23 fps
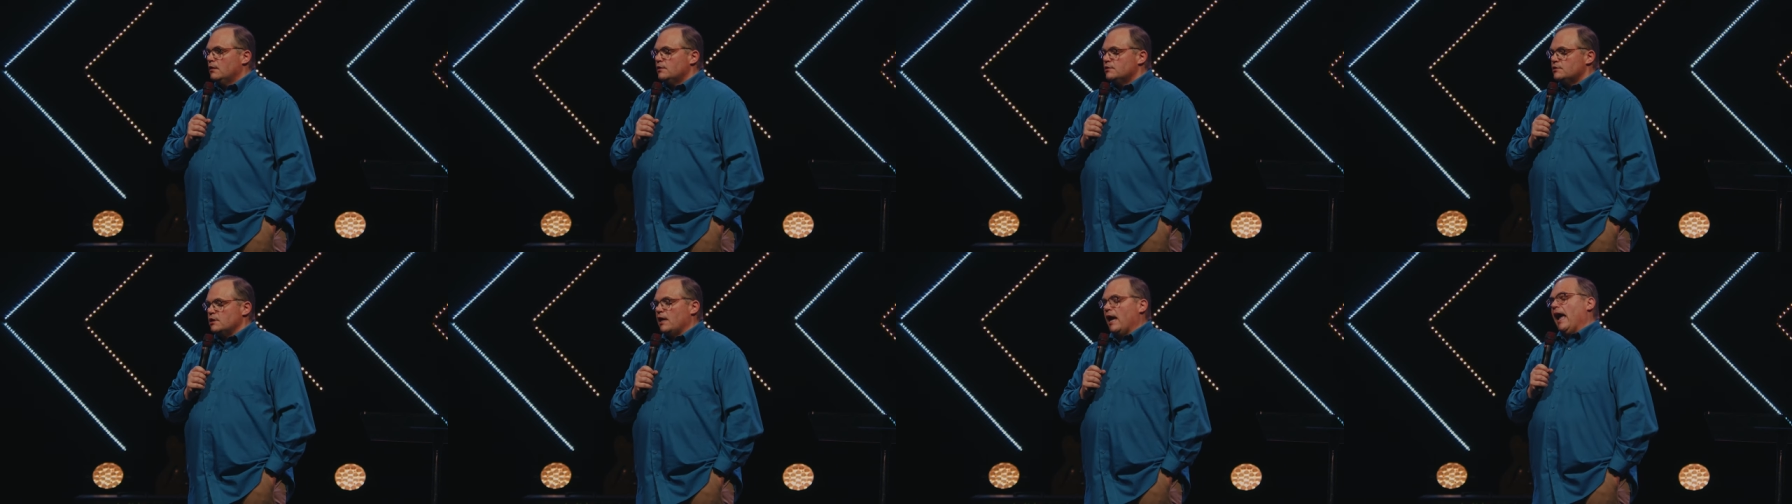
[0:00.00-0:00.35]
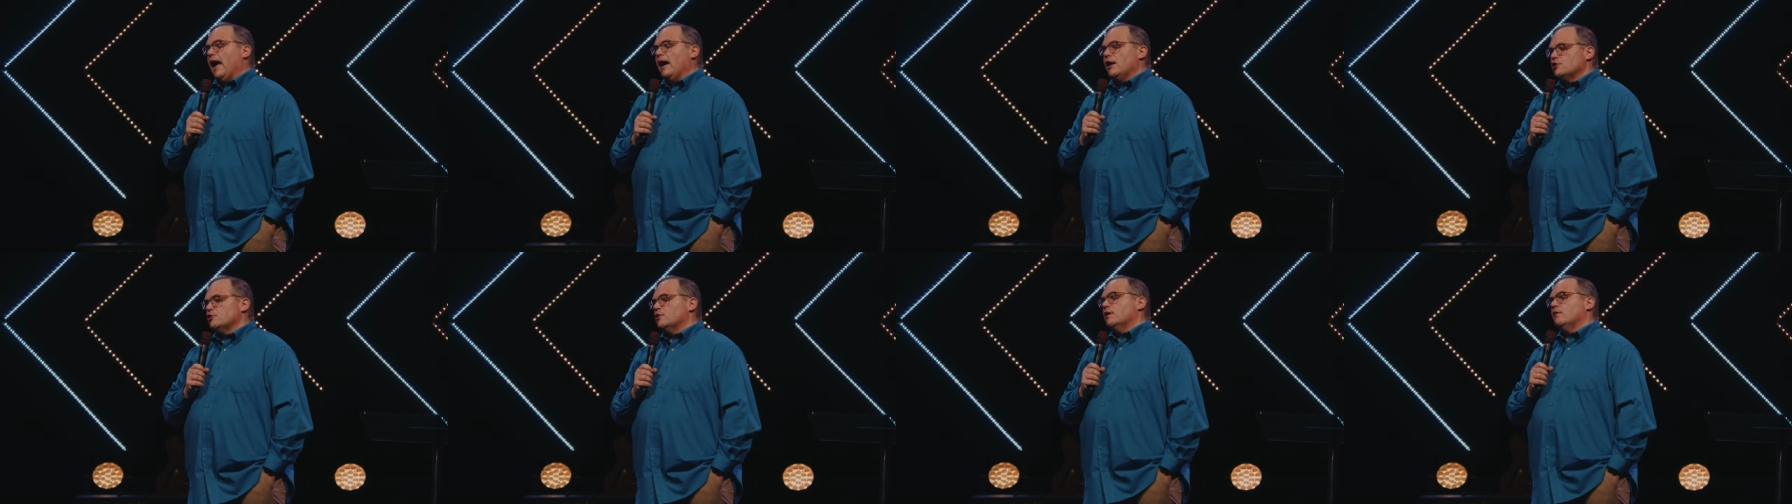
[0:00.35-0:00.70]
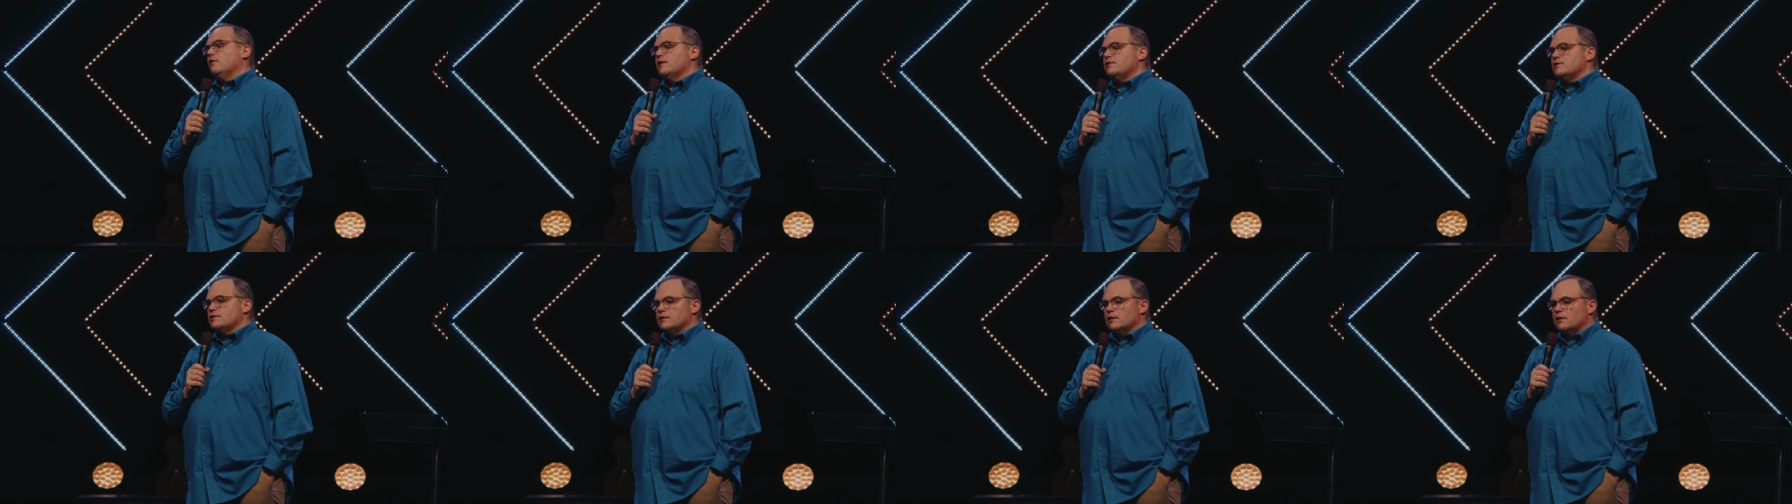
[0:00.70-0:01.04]
to actually
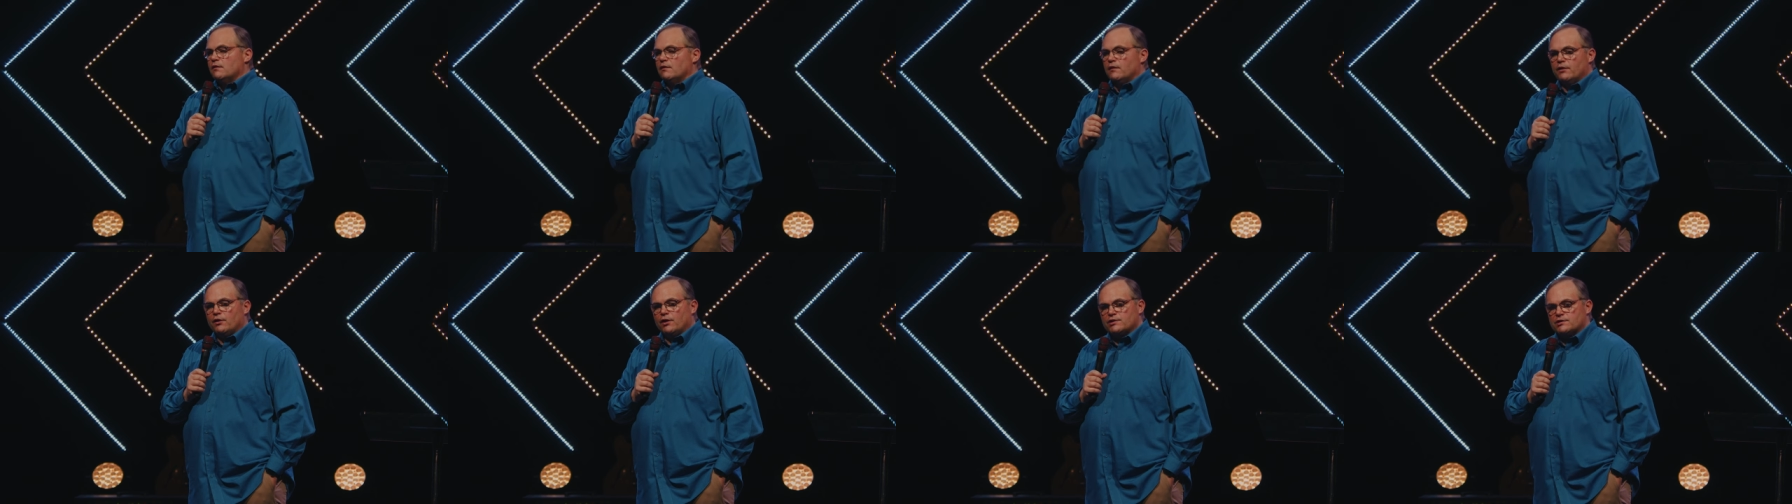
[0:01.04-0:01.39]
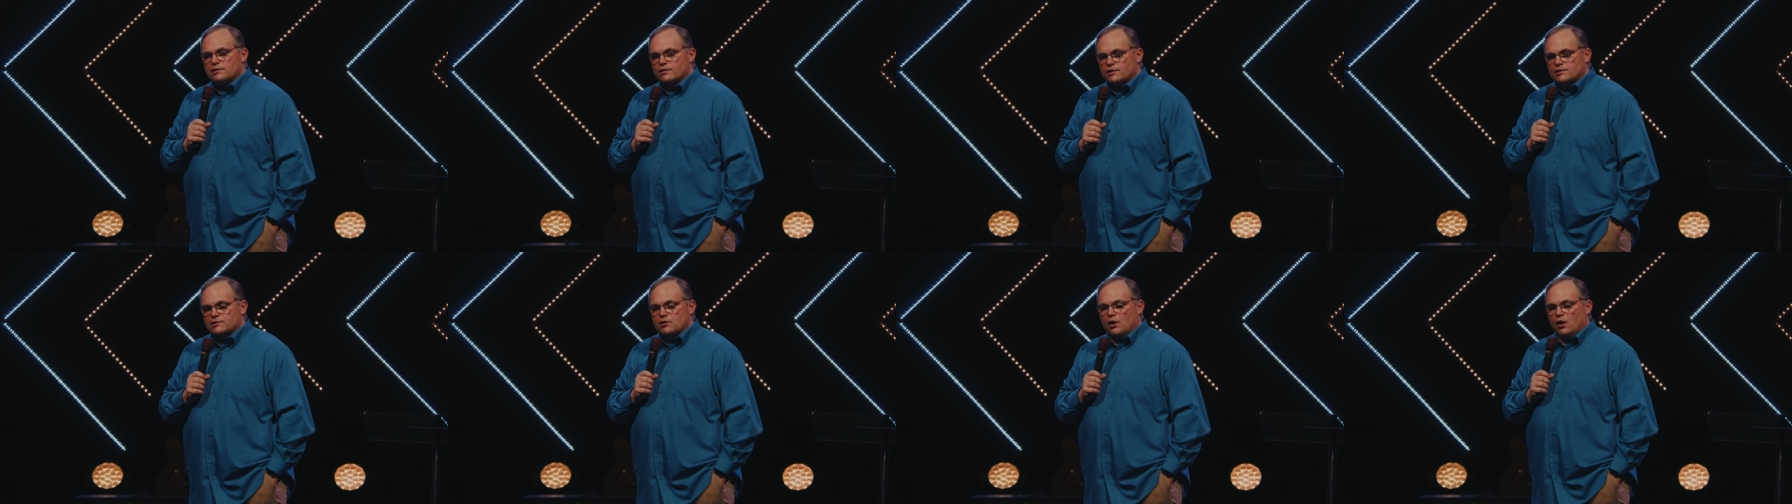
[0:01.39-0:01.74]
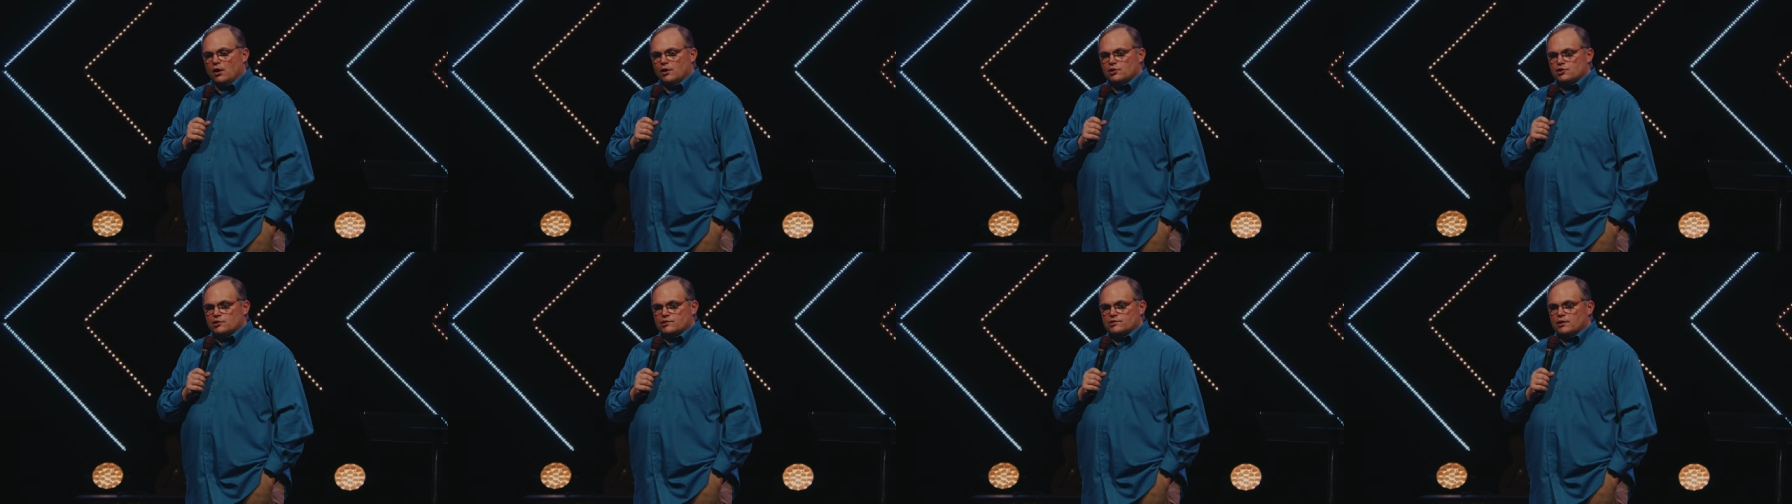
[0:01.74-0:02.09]
listen to the lyrics of the
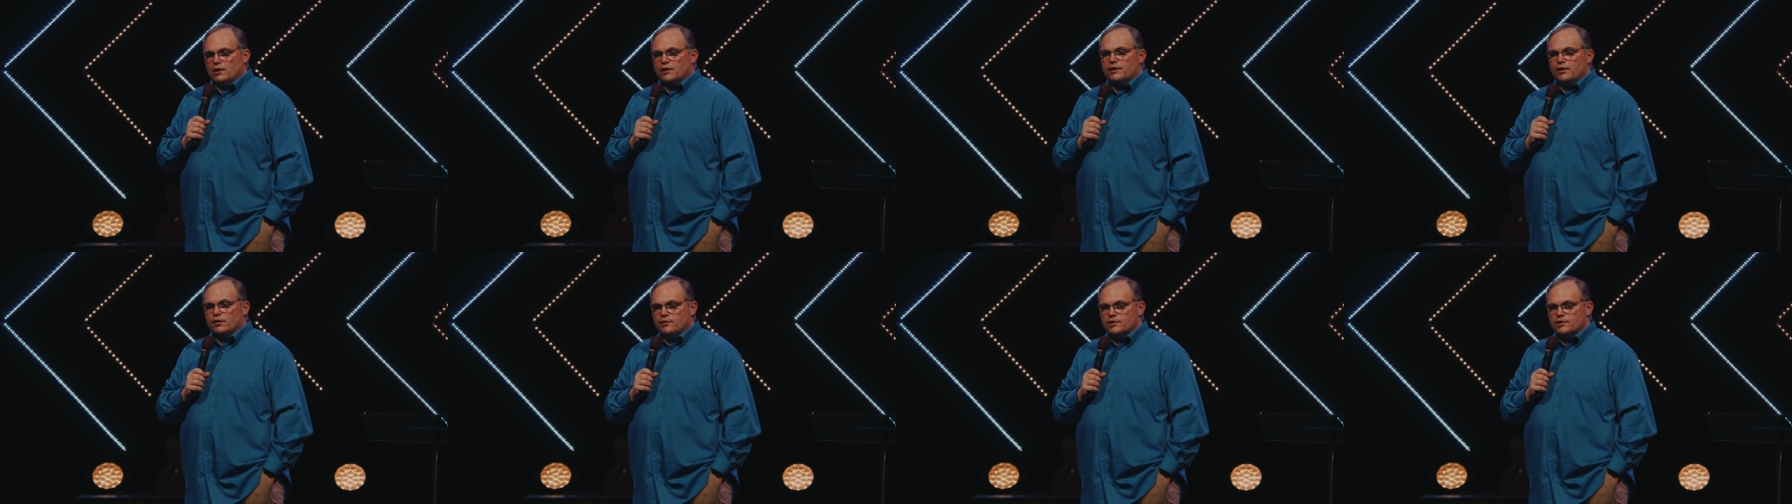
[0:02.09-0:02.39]
songs you sung here